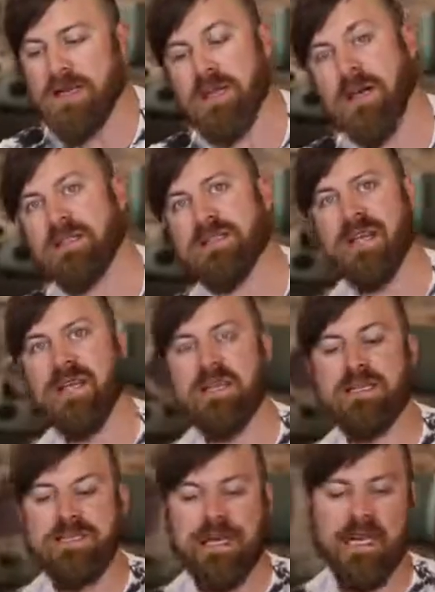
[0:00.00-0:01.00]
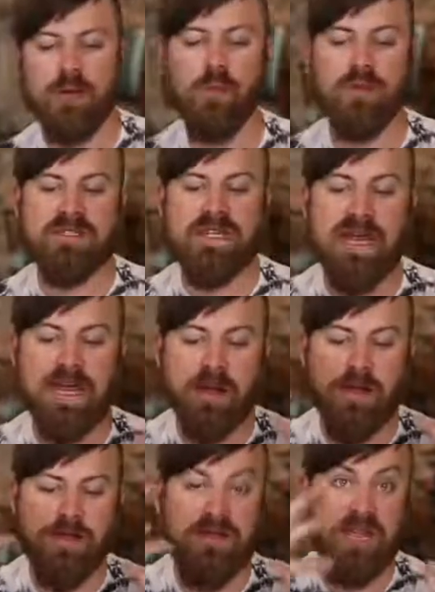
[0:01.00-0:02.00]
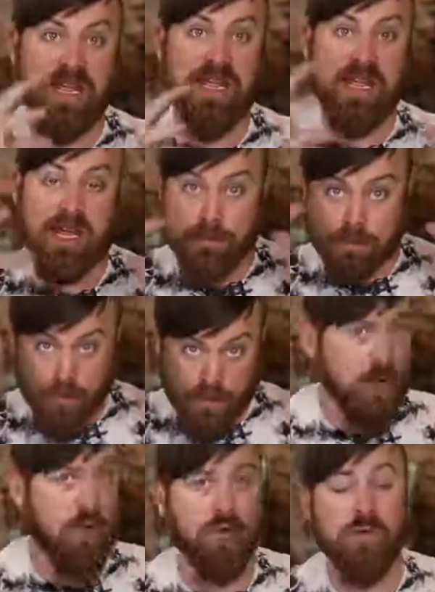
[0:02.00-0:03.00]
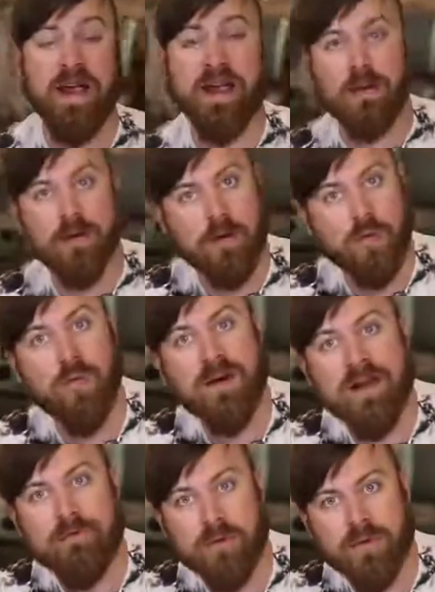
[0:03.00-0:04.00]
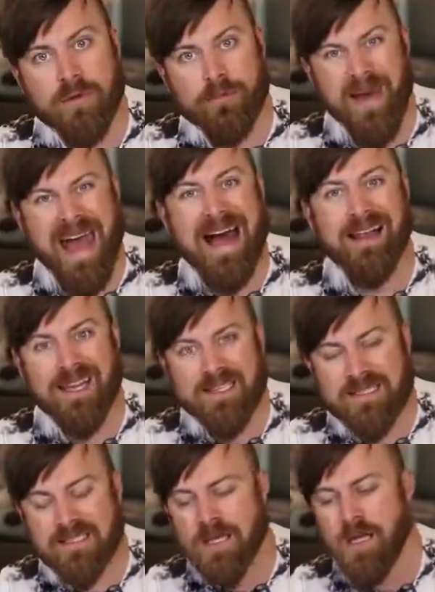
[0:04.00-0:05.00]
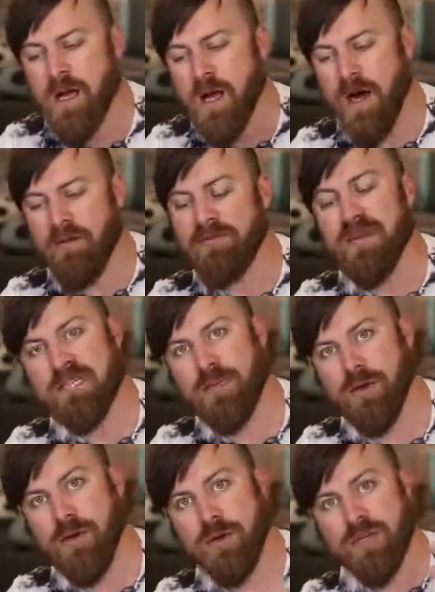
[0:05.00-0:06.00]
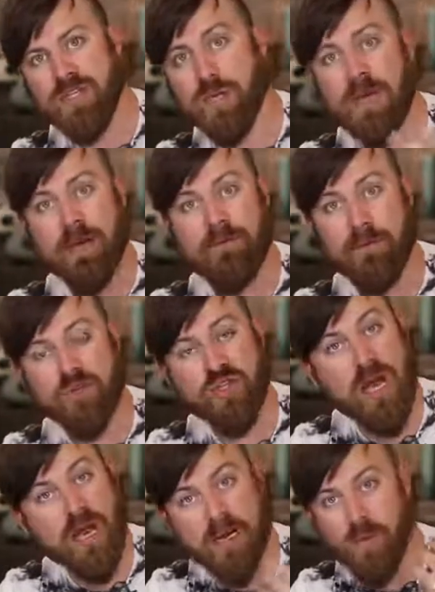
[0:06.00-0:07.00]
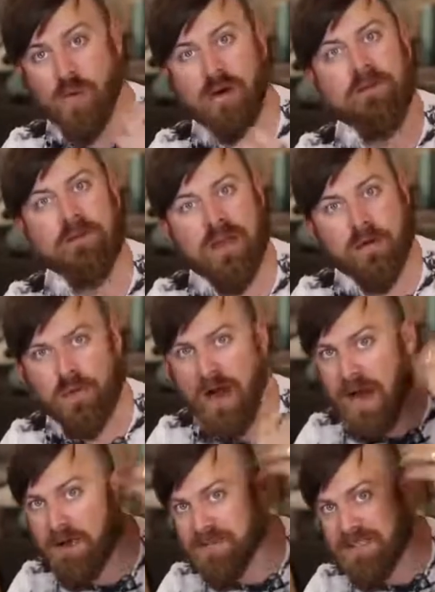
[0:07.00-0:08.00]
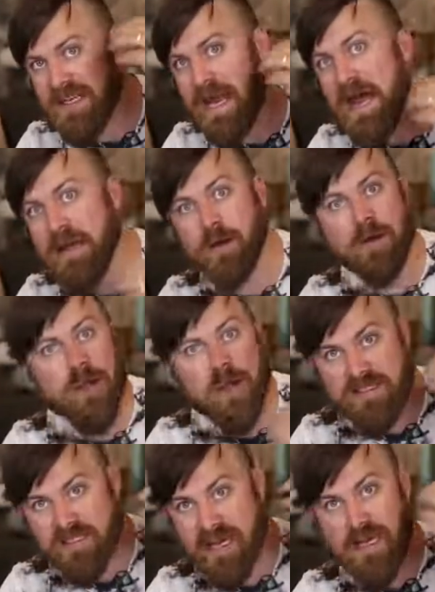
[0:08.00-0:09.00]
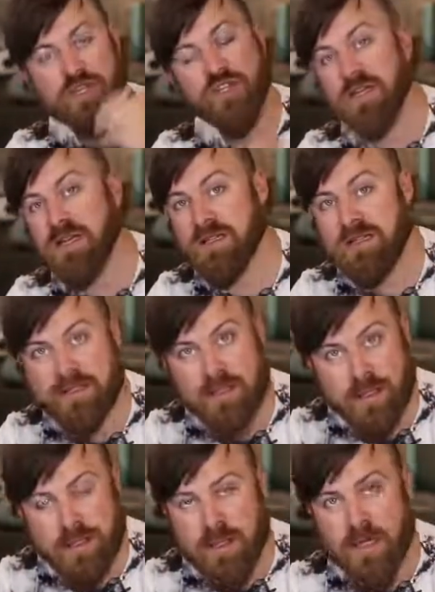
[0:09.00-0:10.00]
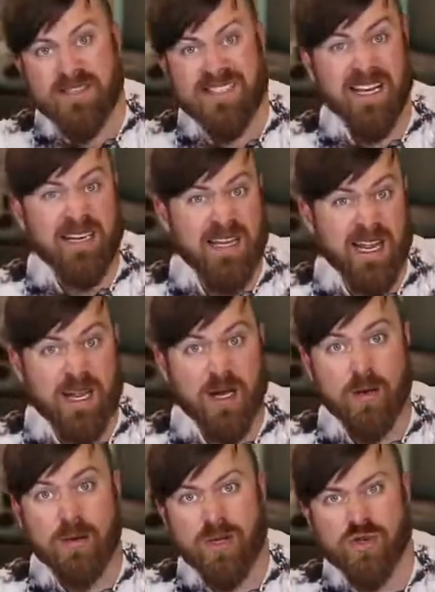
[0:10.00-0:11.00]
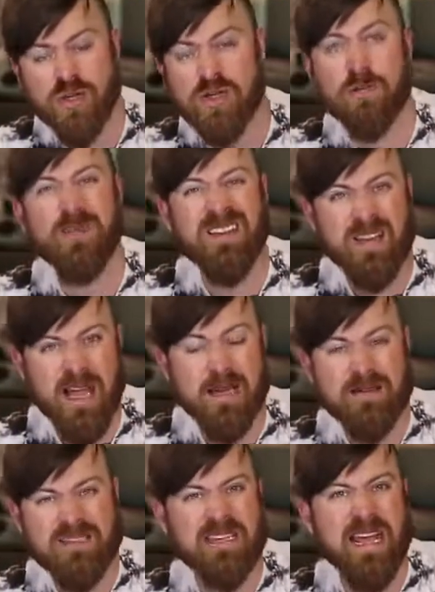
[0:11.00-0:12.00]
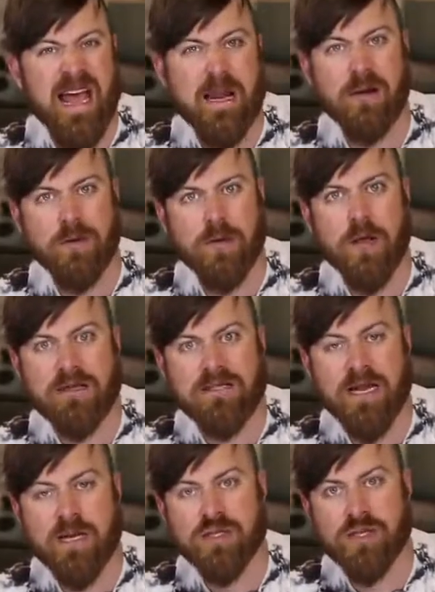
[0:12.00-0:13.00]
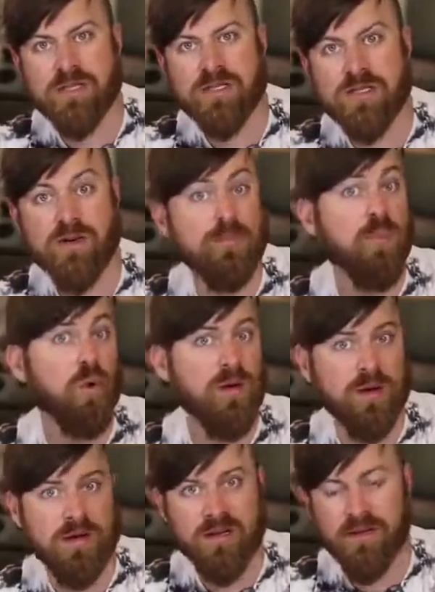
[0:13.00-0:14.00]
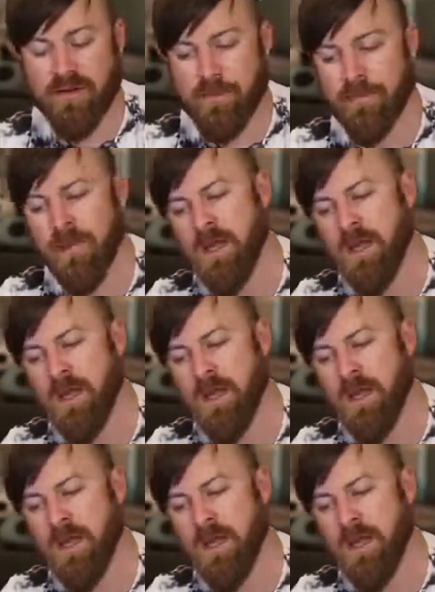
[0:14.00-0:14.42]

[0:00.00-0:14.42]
it does is it will take the crate or whatever, the pallets of materials you get from China and wherever they arrive, Seattle, Los Angeles, San Diego, usually it'll be like Seattle or Los Angeles or Portland even,